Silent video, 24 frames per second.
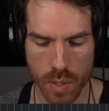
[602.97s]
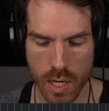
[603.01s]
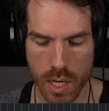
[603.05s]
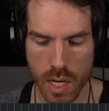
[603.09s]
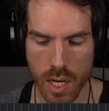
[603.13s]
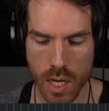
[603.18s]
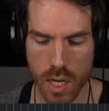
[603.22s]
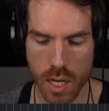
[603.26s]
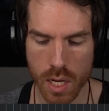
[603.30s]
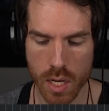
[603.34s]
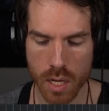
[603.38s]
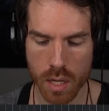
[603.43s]

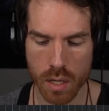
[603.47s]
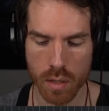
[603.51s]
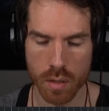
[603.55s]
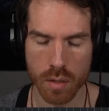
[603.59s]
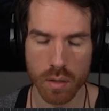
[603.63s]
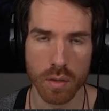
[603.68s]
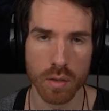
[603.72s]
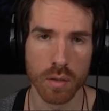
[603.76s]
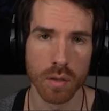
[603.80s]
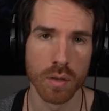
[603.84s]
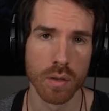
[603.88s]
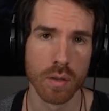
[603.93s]
E,
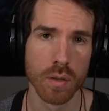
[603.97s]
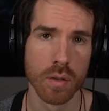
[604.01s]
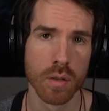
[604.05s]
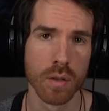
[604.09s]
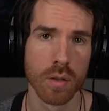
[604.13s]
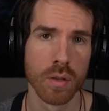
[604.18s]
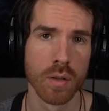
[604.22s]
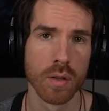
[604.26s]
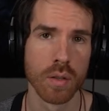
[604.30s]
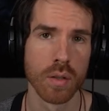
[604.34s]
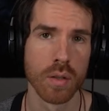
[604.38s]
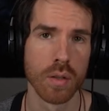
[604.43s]

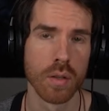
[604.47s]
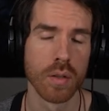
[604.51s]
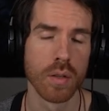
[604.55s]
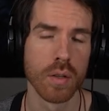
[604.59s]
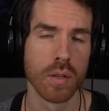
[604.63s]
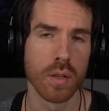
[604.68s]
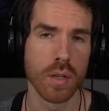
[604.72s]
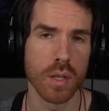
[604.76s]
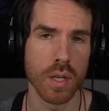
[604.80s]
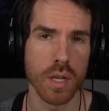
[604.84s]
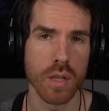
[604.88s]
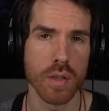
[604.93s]

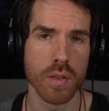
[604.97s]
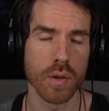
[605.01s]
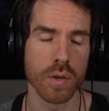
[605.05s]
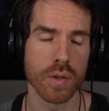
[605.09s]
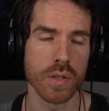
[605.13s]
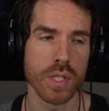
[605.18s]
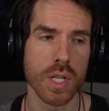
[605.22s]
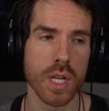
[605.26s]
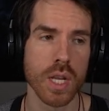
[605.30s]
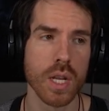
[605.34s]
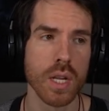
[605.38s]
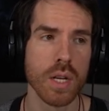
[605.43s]

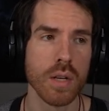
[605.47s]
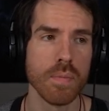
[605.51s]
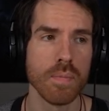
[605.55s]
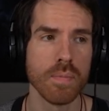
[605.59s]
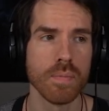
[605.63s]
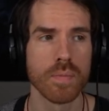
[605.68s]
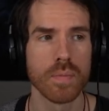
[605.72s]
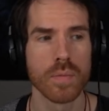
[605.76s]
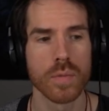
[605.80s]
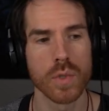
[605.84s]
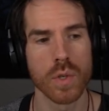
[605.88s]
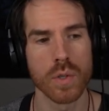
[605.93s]

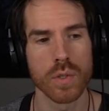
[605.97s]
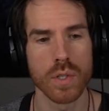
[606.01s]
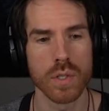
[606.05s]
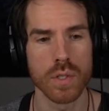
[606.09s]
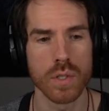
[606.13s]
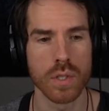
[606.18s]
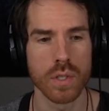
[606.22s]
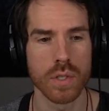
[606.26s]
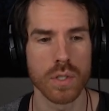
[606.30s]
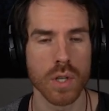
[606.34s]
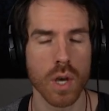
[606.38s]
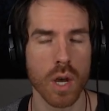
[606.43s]
E13. This is
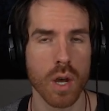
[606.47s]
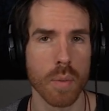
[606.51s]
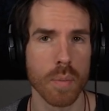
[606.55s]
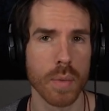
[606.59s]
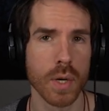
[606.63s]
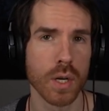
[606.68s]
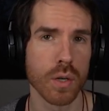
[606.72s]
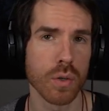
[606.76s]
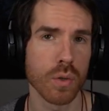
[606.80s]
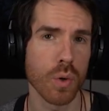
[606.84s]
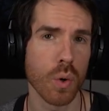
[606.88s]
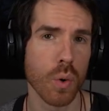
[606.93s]
a
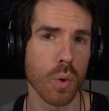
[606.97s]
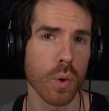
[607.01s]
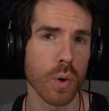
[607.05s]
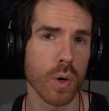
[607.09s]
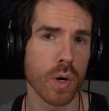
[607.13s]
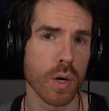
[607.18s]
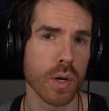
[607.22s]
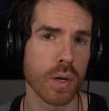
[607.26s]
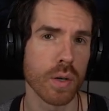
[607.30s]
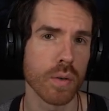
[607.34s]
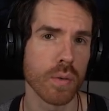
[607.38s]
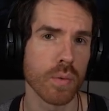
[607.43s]
dominant
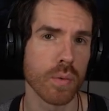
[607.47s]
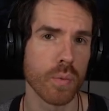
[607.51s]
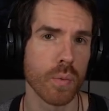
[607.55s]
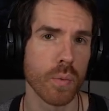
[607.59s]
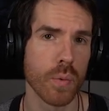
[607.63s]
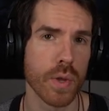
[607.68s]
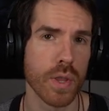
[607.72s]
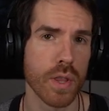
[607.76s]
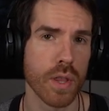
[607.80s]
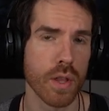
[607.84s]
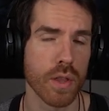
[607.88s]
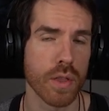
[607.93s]
chord
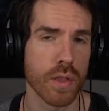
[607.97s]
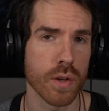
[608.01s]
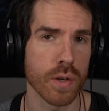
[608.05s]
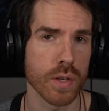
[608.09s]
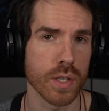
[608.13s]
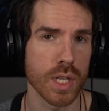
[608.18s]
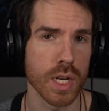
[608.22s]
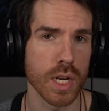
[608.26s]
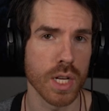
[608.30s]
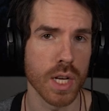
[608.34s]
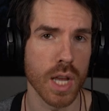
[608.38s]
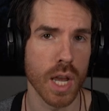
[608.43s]
with a
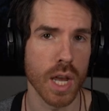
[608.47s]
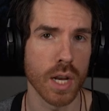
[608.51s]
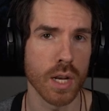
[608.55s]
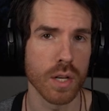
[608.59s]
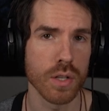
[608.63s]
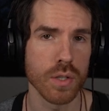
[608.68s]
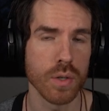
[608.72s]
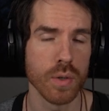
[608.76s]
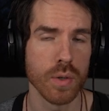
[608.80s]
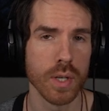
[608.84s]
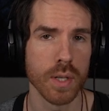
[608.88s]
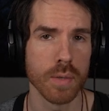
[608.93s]
13 added
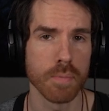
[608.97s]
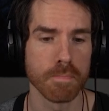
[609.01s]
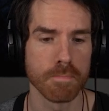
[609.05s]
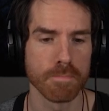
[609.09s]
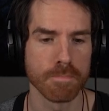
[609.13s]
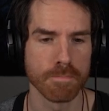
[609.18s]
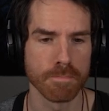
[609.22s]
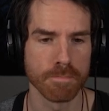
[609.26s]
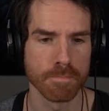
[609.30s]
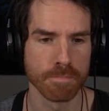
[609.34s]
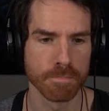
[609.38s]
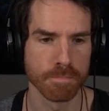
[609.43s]
to it.
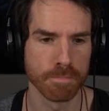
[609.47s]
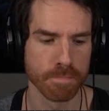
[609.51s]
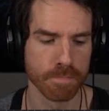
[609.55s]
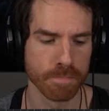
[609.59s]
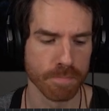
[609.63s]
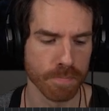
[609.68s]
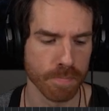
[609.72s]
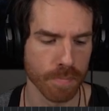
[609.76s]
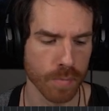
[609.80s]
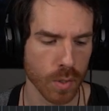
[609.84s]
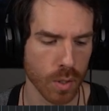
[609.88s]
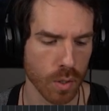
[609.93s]

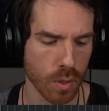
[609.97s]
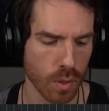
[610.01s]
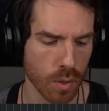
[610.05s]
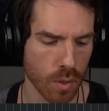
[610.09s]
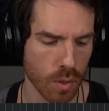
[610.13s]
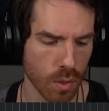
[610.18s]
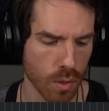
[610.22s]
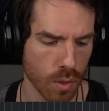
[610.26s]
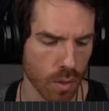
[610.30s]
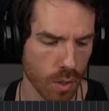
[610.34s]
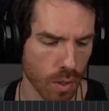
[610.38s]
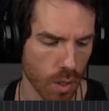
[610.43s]

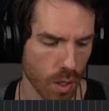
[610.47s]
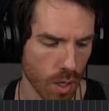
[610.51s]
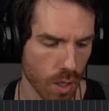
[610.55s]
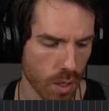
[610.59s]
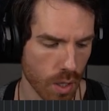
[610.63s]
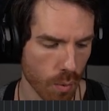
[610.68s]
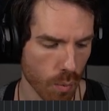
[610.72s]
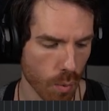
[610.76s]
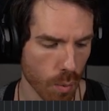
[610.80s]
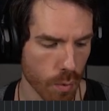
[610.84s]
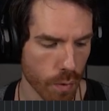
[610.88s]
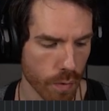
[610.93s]
And
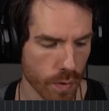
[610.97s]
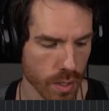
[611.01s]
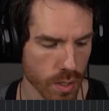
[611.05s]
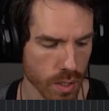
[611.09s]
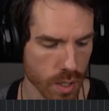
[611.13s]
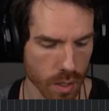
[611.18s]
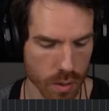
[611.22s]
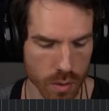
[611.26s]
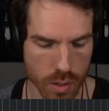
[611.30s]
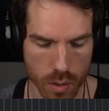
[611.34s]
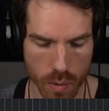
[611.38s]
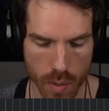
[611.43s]
then we're moving
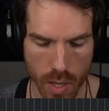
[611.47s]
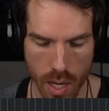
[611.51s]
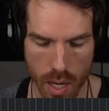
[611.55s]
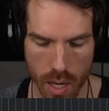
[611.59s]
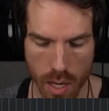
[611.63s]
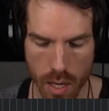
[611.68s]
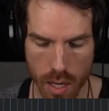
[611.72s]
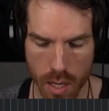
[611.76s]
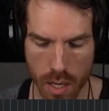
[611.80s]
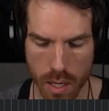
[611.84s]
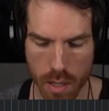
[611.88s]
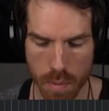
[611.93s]
down to
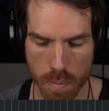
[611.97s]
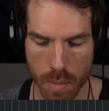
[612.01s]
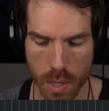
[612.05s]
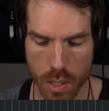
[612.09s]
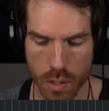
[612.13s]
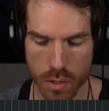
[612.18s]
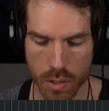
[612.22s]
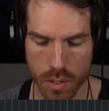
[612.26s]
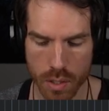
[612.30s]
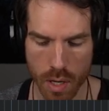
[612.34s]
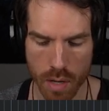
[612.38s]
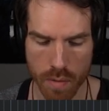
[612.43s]
A
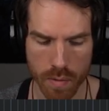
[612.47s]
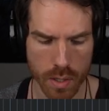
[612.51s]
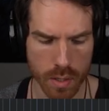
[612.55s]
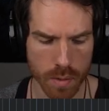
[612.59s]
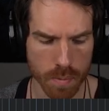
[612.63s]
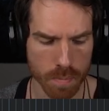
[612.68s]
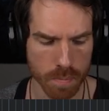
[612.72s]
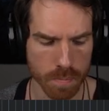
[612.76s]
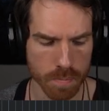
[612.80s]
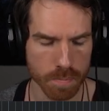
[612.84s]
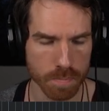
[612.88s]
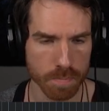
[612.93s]
major
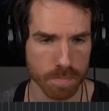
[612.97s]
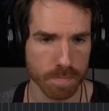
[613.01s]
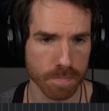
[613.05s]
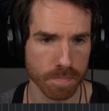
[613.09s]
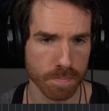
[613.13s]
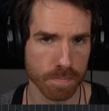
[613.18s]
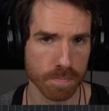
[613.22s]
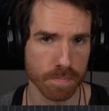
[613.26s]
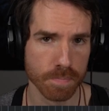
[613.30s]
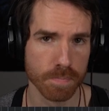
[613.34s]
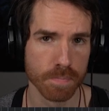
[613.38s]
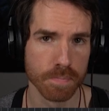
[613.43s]
7,
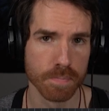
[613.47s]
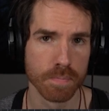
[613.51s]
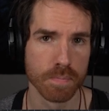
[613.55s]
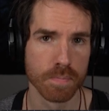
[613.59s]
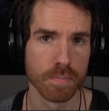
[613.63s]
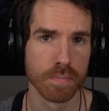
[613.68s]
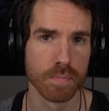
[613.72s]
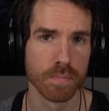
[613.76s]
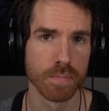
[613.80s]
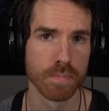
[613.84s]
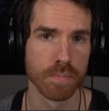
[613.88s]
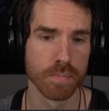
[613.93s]

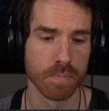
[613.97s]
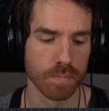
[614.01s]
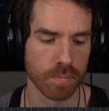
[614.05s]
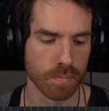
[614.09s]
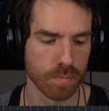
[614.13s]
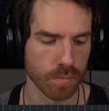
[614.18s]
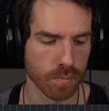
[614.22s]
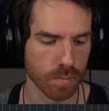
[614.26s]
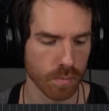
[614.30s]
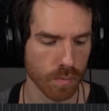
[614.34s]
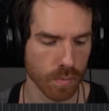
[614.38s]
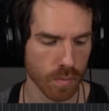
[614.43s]

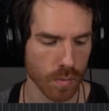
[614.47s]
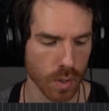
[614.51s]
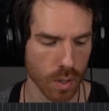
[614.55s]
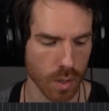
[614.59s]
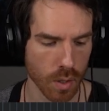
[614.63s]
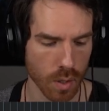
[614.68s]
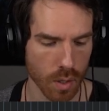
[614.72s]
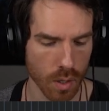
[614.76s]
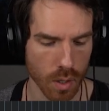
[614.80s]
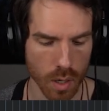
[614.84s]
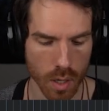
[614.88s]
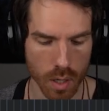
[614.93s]

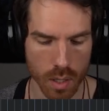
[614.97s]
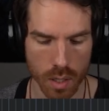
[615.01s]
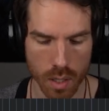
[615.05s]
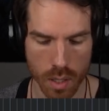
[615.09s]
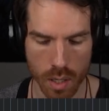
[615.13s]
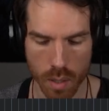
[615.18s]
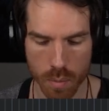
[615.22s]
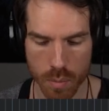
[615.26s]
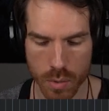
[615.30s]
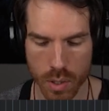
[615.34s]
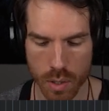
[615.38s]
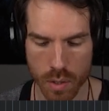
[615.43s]
and then
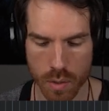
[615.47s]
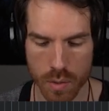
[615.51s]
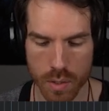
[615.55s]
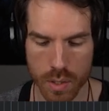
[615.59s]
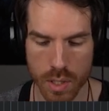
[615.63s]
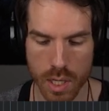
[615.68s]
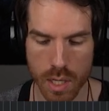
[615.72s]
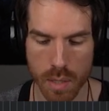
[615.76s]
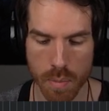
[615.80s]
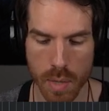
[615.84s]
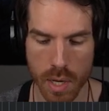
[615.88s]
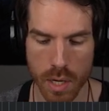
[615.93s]
up to
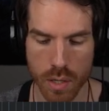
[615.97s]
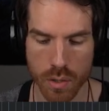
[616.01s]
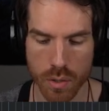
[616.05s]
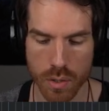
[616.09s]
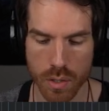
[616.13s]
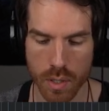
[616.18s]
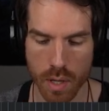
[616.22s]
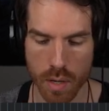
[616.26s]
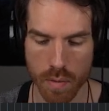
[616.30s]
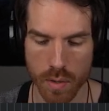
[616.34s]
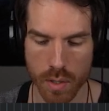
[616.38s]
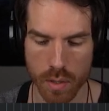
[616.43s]
D major
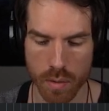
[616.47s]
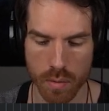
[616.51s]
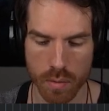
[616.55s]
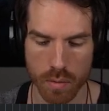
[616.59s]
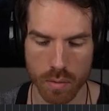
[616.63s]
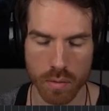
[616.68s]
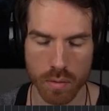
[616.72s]
7.